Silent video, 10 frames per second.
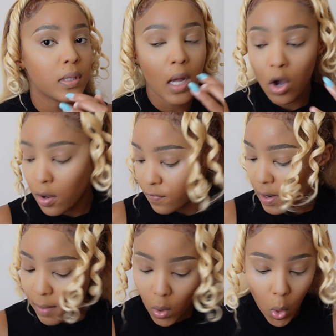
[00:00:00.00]
I can't
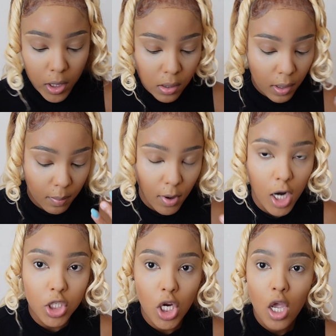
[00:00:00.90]
find my contouring
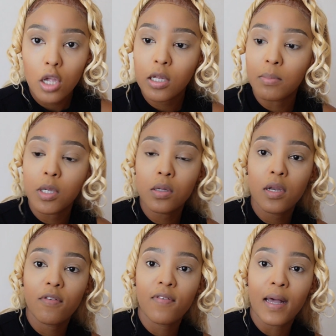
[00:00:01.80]
brush, so I'm just going
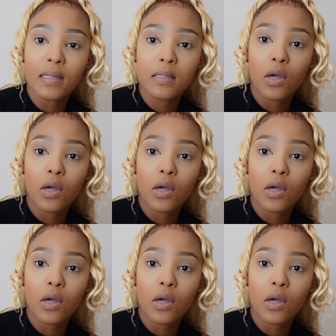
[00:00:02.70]
to flat